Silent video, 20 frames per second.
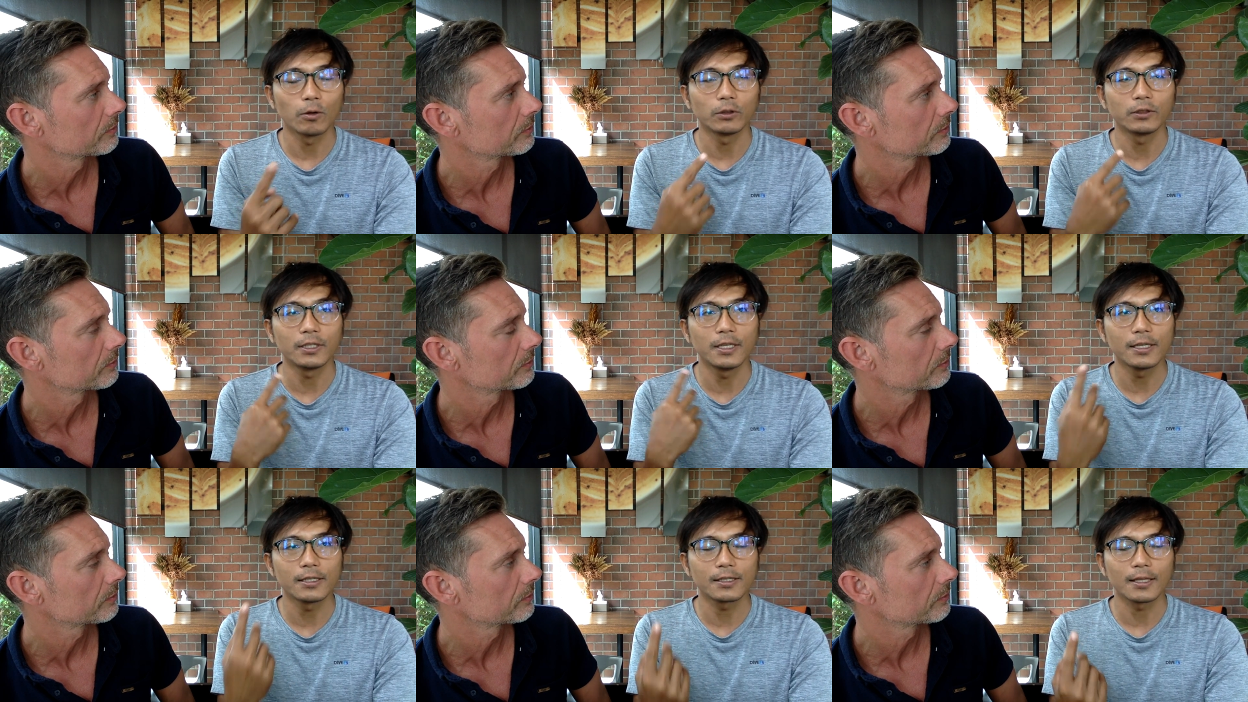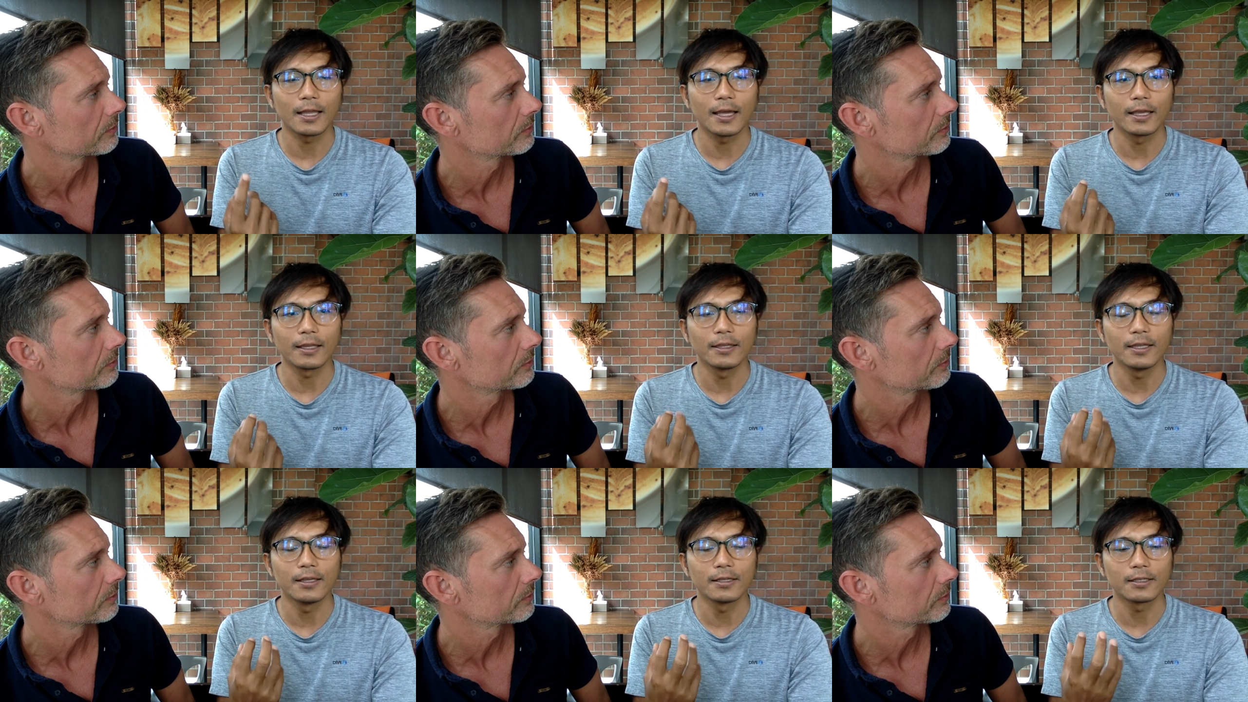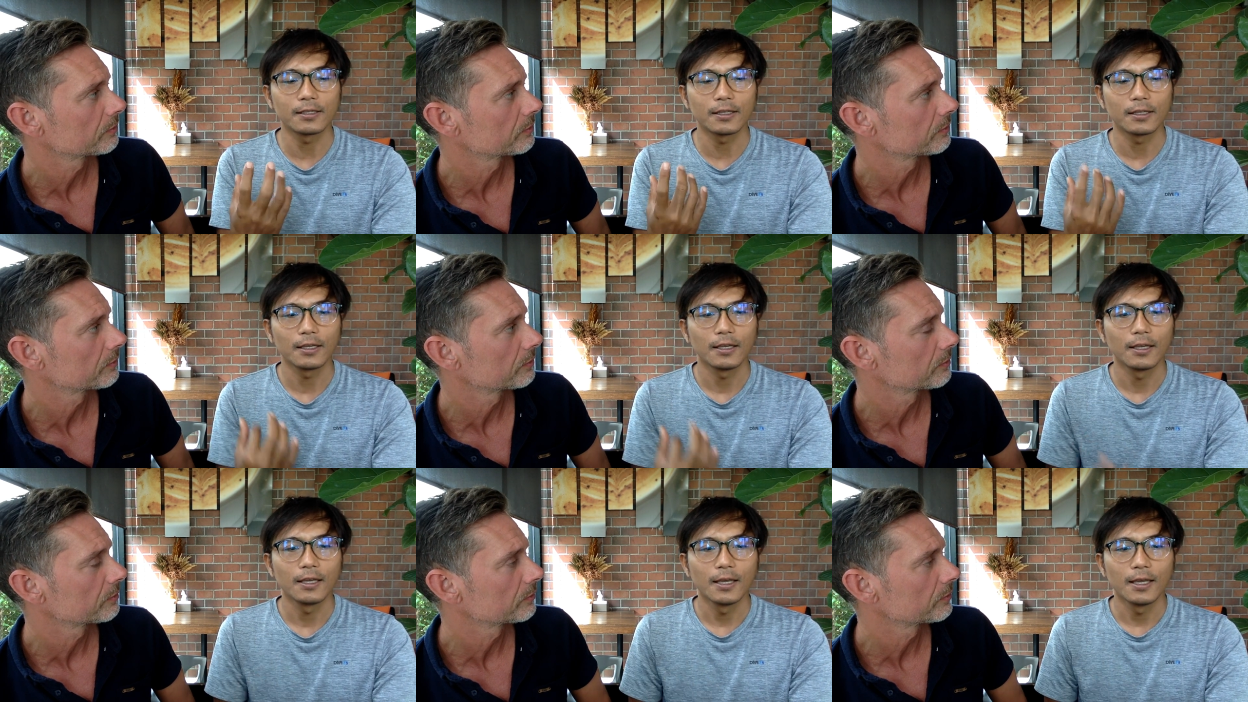Speaker 1: notice like
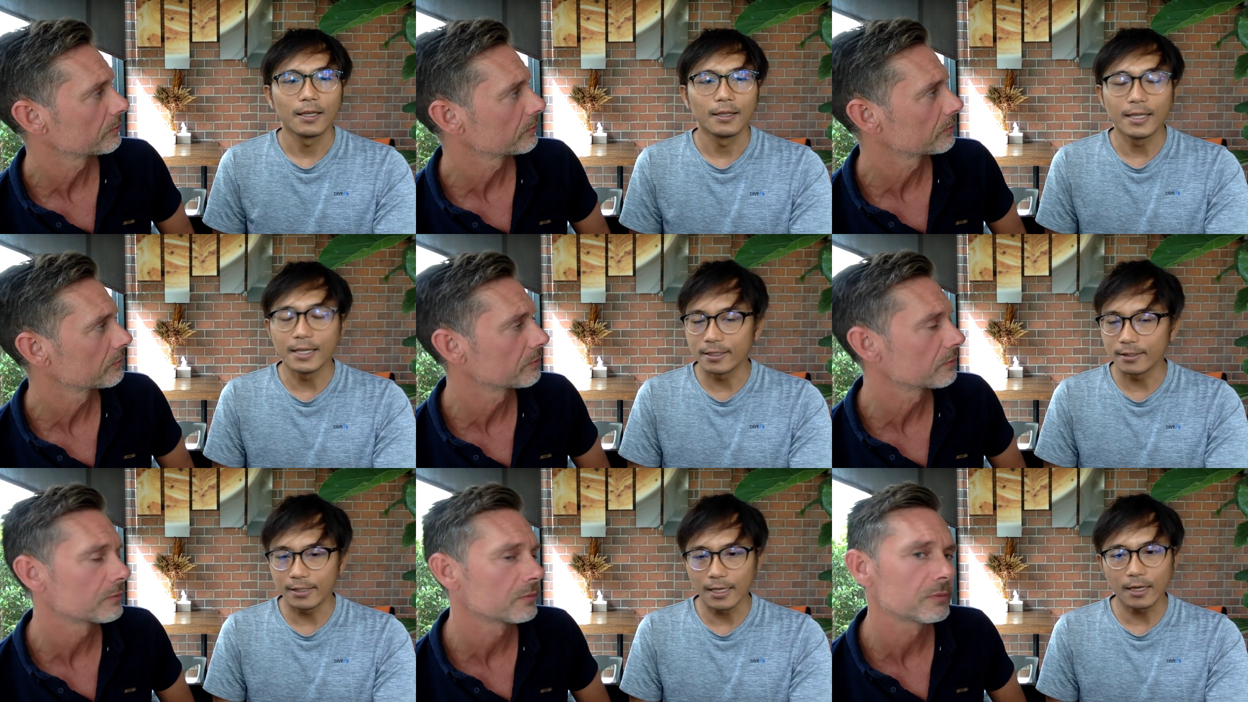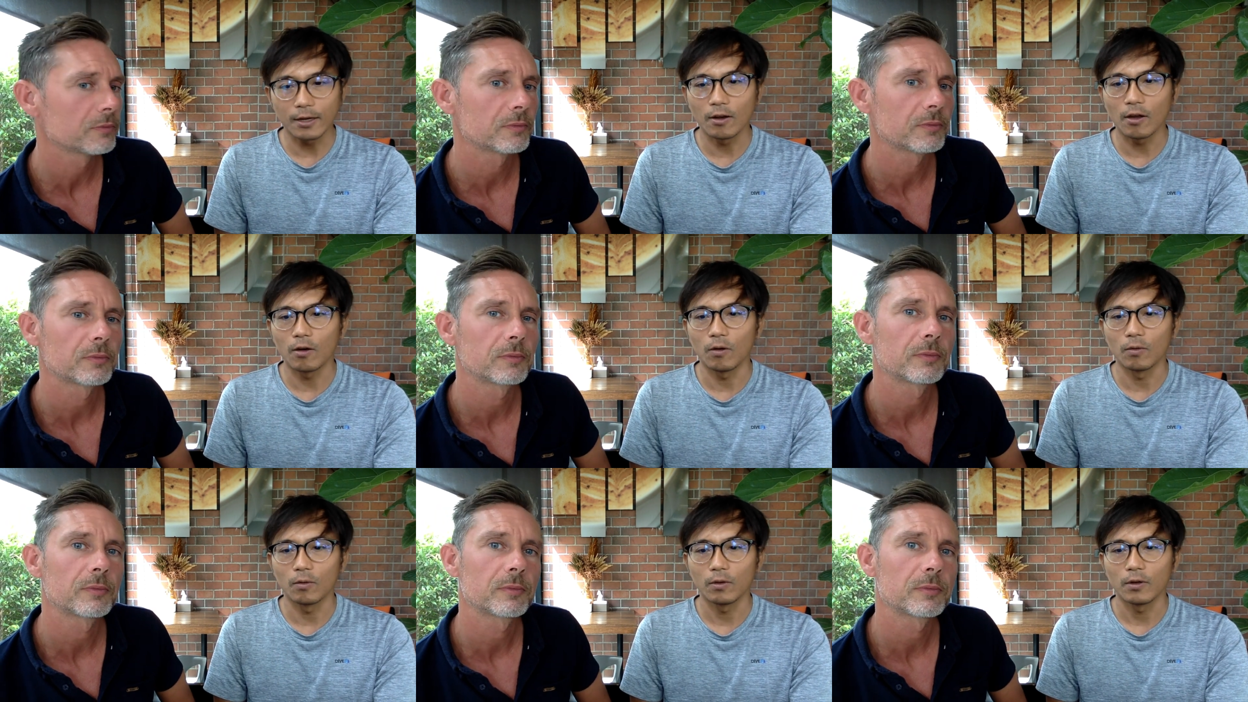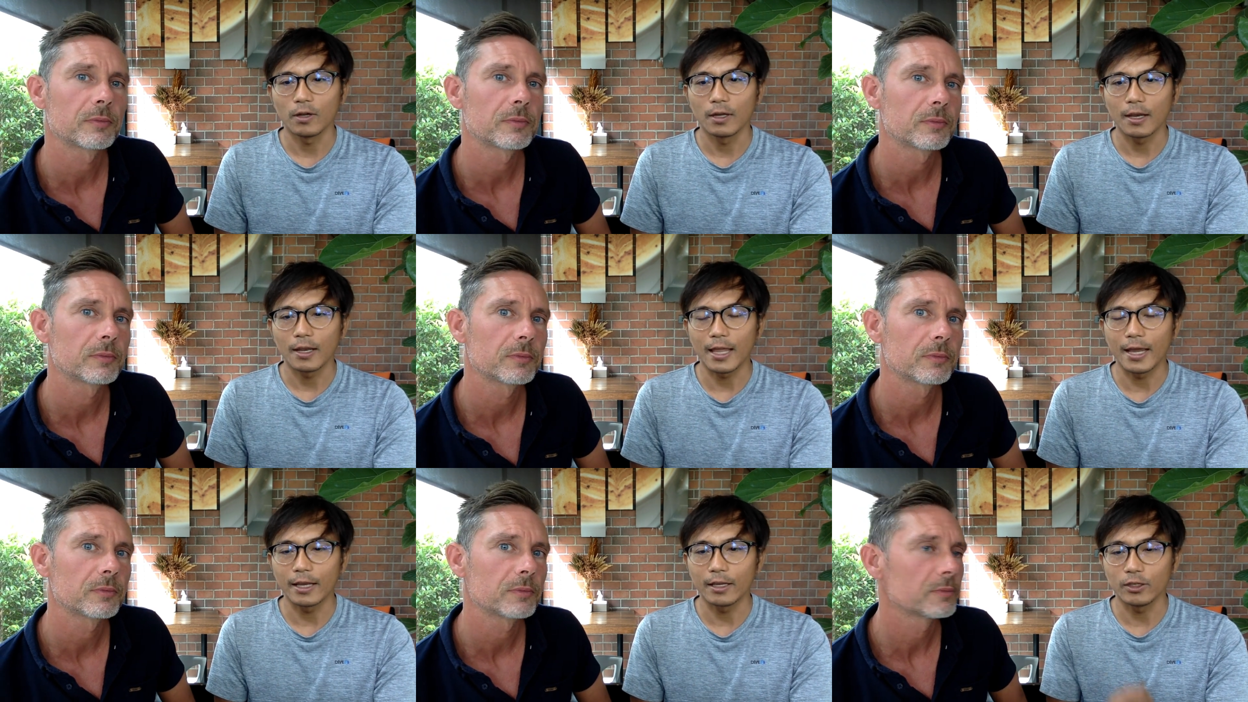this signal,
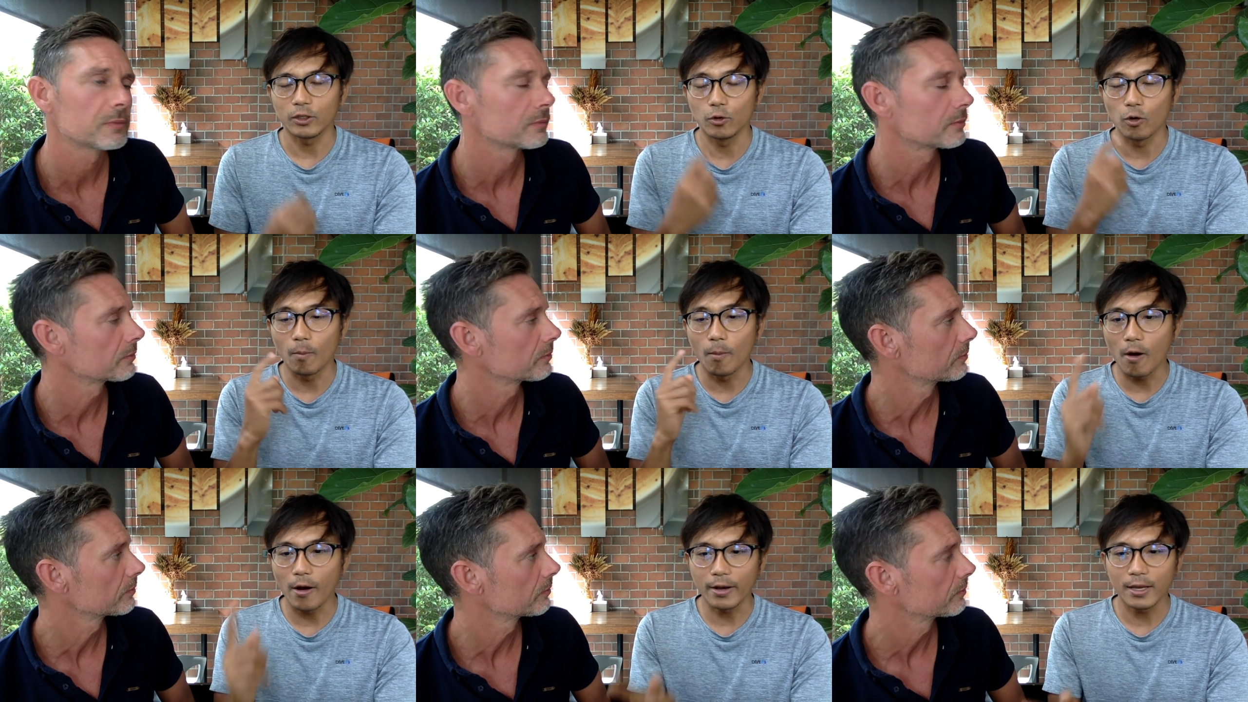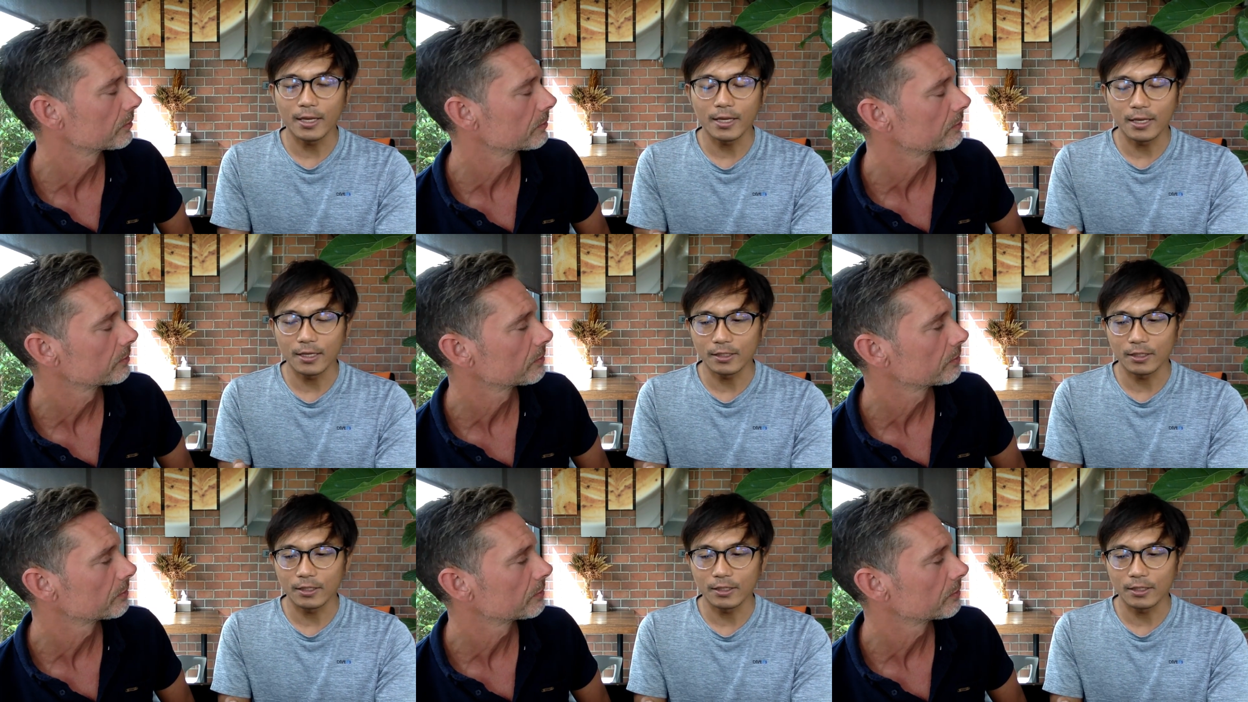like your body